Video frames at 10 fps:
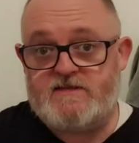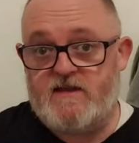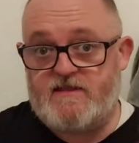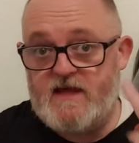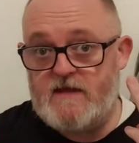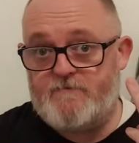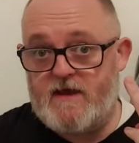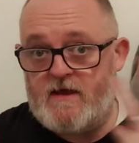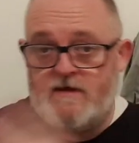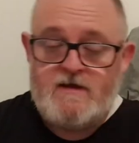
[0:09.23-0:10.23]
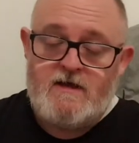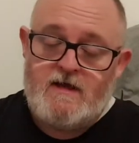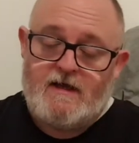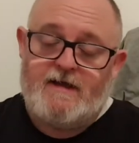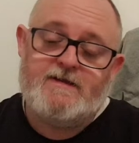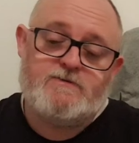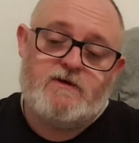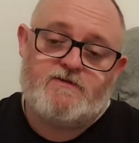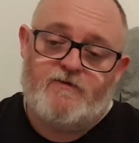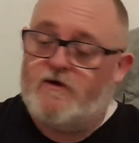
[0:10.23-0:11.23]
It's the third beer in this
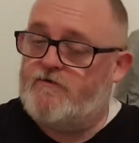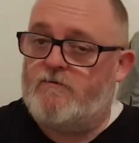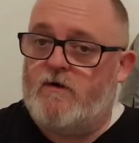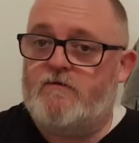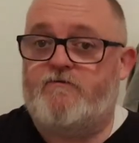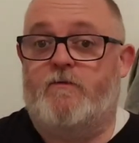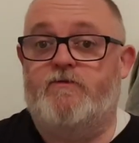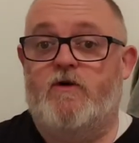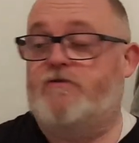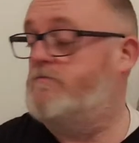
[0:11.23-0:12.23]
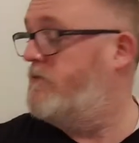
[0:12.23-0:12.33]
week's 4 from 1 from Northern